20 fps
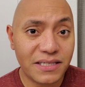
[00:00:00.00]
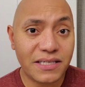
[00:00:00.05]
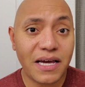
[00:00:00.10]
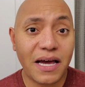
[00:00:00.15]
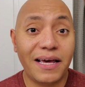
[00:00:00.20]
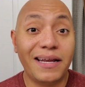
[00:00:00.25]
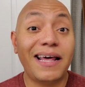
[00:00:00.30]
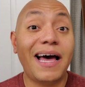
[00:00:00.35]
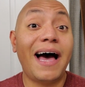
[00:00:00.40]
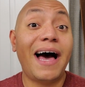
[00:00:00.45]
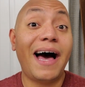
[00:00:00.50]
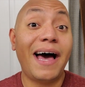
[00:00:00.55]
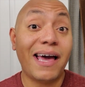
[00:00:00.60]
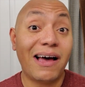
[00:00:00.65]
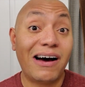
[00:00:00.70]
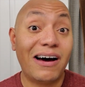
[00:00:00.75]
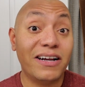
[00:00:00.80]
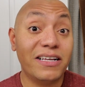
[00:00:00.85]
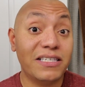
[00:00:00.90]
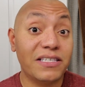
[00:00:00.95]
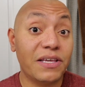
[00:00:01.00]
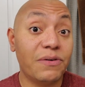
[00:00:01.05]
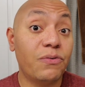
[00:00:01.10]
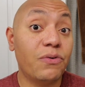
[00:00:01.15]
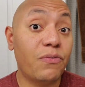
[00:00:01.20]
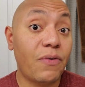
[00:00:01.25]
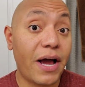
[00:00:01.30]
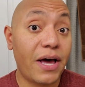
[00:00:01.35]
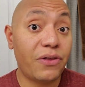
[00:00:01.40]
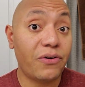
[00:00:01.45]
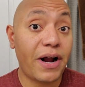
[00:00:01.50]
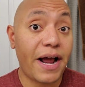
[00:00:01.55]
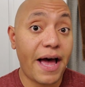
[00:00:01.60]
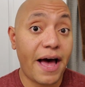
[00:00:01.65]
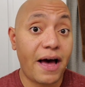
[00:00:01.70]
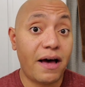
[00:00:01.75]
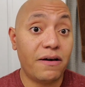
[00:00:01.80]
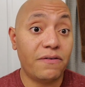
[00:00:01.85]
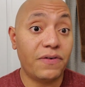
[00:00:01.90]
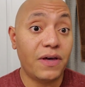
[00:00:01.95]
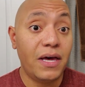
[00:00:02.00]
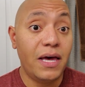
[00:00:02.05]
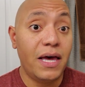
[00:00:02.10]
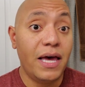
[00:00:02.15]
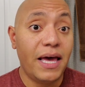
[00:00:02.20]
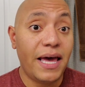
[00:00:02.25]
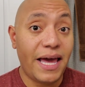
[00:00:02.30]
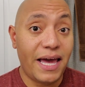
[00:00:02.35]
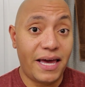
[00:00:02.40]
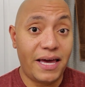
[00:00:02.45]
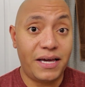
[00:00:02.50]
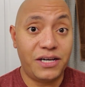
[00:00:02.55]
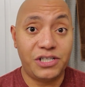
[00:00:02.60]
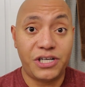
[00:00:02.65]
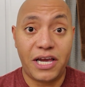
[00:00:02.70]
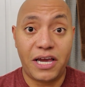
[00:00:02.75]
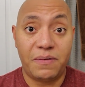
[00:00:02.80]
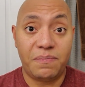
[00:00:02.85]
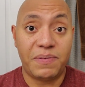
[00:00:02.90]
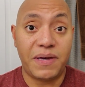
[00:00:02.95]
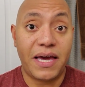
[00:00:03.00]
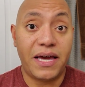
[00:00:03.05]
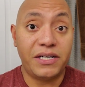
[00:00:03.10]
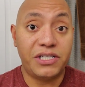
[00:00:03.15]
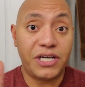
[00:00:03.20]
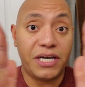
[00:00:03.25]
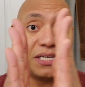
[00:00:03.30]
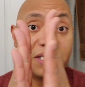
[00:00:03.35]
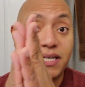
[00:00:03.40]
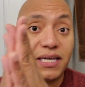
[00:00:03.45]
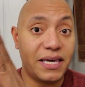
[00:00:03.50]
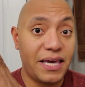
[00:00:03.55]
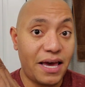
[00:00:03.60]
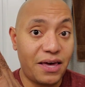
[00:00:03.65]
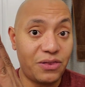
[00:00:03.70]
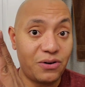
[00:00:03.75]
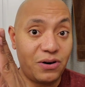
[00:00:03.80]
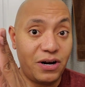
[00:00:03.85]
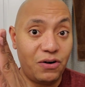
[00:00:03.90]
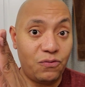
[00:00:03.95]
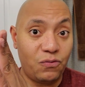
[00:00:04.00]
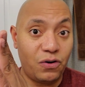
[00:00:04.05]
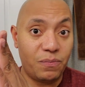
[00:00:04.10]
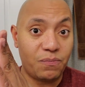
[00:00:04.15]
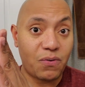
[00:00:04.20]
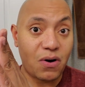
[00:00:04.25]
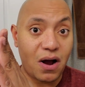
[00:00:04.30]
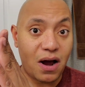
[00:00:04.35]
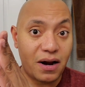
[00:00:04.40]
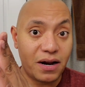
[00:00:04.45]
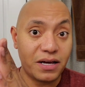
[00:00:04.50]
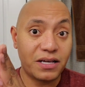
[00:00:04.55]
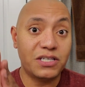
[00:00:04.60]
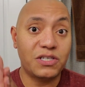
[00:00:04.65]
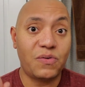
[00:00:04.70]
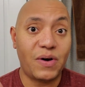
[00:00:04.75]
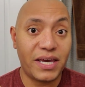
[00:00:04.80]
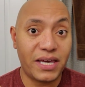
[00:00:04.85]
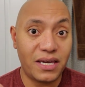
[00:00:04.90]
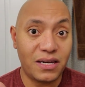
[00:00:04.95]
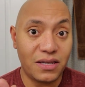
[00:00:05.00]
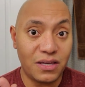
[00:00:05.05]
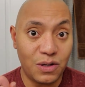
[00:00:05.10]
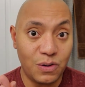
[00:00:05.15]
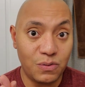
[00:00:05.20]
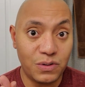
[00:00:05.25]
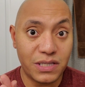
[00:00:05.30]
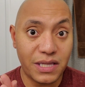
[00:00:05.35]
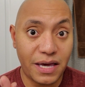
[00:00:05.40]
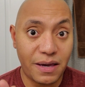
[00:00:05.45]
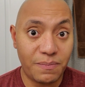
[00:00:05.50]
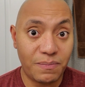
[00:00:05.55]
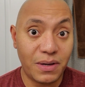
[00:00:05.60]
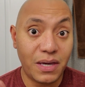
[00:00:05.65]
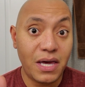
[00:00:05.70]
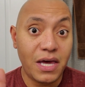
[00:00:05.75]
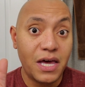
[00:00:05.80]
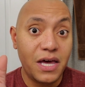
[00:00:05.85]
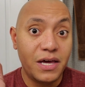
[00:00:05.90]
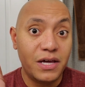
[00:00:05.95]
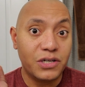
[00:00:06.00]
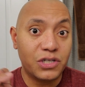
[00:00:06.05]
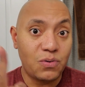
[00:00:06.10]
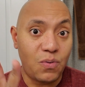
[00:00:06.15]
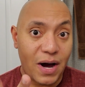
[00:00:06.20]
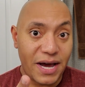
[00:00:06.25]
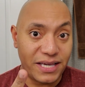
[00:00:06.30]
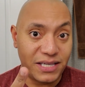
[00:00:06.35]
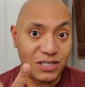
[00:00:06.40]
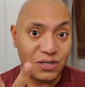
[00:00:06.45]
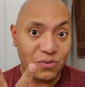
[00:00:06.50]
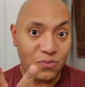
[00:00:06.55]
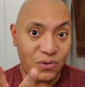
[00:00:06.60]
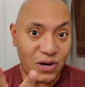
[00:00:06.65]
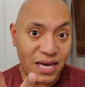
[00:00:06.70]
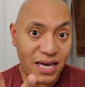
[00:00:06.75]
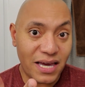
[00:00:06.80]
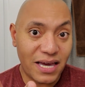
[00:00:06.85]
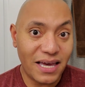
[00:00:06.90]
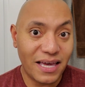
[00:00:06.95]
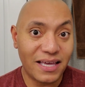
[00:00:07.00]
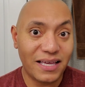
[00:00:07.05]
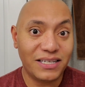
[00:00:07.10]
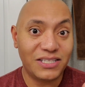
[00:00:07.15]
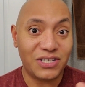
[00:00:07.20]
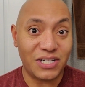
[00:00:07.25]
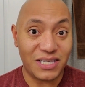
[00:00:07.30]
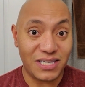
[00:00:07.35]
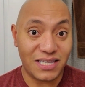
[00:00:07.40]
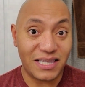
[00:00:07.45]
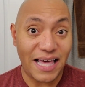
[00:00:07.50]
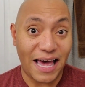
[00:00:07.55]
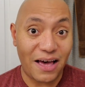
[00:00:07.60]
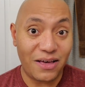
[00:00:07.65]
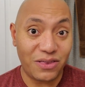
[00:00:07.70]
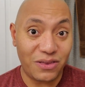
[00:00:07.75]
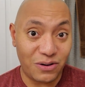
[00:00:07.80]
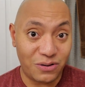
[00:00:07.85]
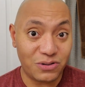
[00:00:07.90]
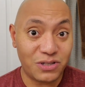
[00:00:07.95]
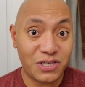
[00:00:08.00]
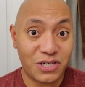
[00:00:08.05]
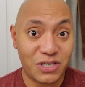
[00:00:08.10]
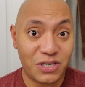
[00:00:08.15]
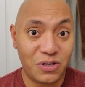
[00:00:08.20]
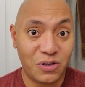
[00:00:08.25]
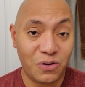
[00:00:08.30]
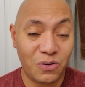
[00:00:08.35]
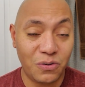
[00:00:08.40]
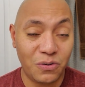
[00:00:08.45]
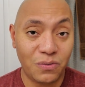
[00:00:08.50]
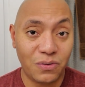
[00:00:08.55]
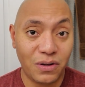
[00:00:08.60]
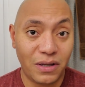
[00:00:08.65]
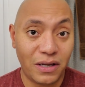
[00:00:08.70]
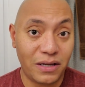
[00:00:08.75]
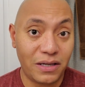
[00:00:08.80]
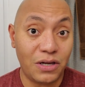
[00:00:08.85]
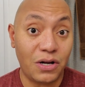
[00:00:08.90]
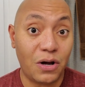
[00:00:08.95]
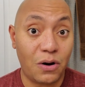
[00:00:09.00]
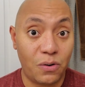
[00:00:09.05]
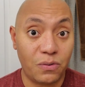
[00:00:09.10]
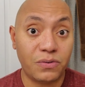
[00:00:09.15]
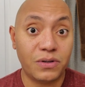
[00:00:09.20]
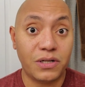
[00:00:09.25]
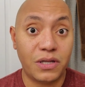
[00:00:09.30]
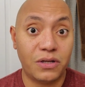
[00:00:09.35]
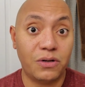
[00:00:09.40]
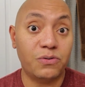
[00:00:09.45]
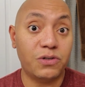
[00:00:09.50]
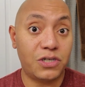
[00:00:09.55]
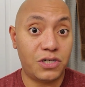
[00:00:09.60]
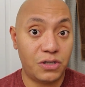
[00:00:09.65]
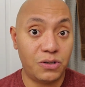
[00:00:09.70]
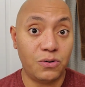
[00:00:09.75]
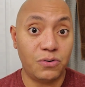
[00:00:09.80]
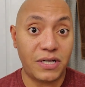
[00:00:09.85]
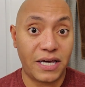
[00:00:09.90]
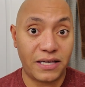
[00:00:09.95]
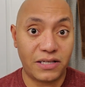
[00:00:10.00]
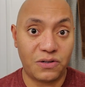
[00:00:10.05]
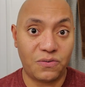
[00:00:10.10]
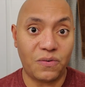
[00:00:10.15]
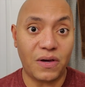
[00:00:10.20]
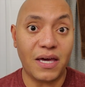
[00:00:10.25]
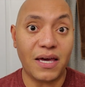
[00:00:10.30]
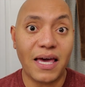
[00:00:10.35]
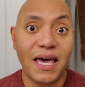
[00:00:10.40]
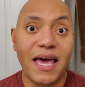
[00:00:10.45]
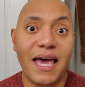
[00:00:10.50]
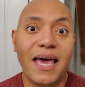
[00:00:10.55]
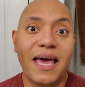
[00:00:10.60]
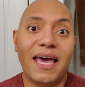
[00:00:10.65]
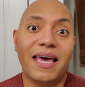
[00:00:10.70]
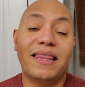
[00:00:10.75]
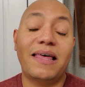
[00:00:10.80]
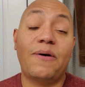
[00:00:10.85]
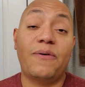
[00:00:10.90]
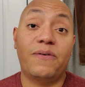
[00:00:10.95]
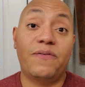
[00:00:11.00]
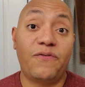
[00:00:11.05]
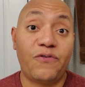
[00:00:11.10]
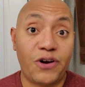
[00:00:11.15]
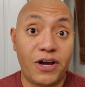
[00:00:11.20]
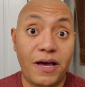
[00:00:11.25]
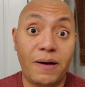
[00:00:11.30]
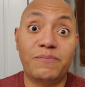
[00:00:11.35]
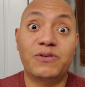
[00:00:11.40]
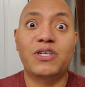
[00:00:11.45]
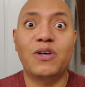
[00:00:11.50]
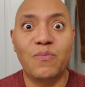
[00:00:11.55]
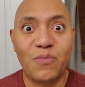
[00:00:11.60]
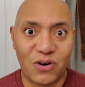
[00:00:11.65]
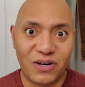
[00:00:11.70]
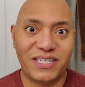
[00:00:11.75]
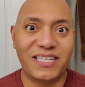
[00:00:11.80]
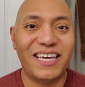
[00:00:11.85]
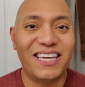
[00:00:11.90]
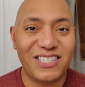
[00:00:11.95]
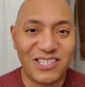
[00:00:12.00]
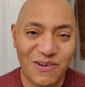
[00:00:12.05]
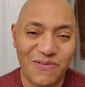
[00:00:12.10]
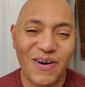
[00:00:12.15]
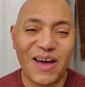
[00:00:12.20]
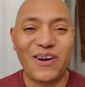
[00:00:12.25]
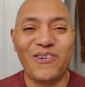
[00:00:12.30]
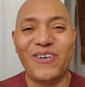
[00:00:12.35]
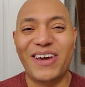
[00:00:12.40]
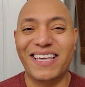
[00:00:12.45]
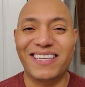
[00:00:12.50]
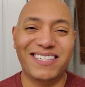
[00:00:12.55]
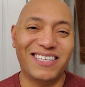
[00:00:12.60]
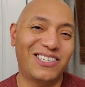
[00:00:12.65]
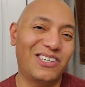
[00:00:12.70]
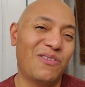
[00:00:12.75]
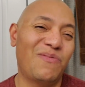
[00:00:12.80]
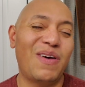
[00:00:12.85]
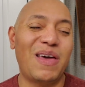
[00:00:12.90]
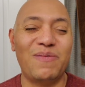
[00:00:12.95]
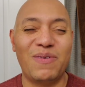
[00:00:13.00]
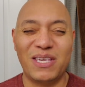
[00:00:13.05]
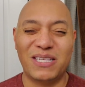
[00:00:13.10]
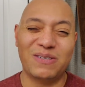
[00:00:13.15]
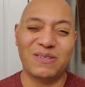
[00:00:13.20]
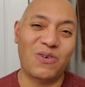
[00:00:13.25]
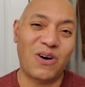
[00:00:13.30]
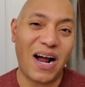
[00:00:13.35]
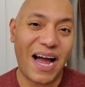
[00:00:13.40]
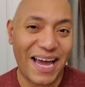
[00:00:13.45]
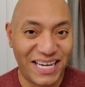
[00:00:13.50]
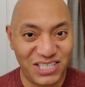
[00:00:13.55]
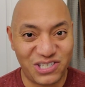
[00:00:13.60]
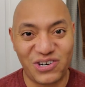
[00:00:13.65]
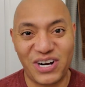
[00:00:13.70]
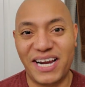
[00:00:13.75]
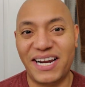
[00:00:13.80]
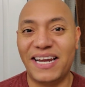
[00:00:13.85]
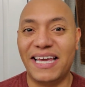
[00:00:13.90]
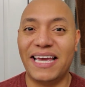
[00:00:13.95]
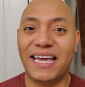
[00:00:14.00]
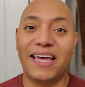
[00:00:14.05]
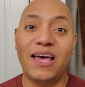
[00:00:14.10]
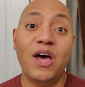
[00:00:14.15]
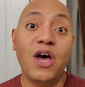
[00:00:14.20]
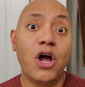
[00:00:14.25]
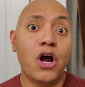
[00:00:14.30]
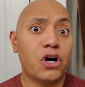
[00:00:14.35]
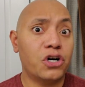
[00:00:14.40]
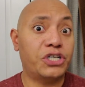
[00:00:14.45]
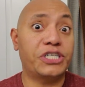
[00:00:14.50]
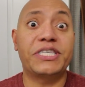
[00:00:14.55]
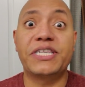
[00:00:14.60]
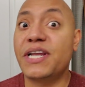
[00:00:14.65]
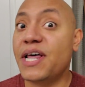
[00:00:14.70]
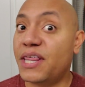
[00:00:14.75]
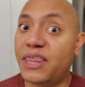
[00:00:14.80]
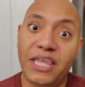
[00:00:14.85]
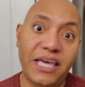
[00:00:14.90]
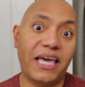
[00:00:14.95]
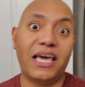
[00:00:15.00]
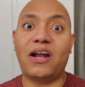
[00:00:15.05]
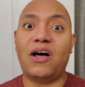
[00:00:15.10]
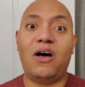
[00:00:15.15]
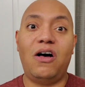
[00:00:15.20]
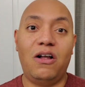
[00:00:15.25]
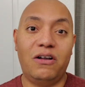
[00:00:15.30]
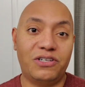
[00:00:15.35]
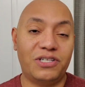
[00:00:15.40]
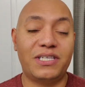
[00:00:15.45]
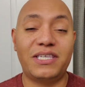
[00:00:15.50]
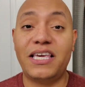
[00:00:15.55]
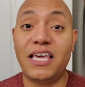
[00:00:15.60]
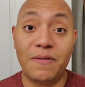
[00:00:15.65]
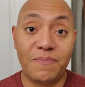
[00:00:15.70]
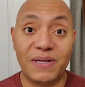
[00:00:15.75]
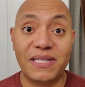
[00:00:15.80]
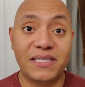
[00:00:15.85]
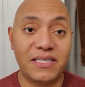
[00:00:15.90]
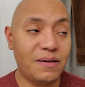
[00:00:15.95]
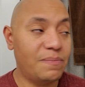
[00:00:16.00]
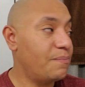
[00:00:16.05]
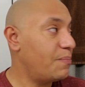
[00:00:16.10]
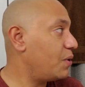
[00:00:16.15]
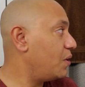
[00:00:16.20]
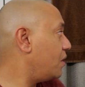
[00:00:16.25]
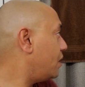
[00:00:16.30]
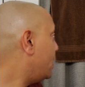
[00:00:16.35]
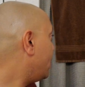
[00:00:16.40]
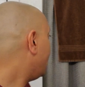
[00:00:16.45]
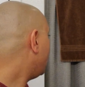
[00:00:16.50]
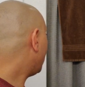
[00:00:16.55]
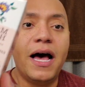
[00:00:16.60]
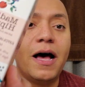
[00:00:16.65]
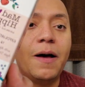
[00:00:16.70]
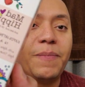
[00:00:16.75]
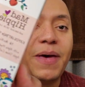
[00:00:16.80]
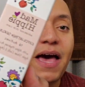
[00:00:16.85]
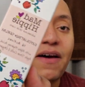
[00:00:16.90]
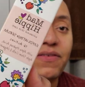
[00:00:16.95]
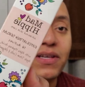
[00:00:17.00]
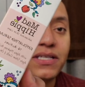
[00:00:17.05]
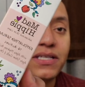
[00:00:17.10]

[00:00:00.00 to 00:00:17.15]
done, I honestly would rather have AHA and BHA together in one product so I can use them twice a week, just that those two days a week, and that would free up 2 more days of my week to do maybe some more hydrating or just nothing at all, just keep it simple. Haven't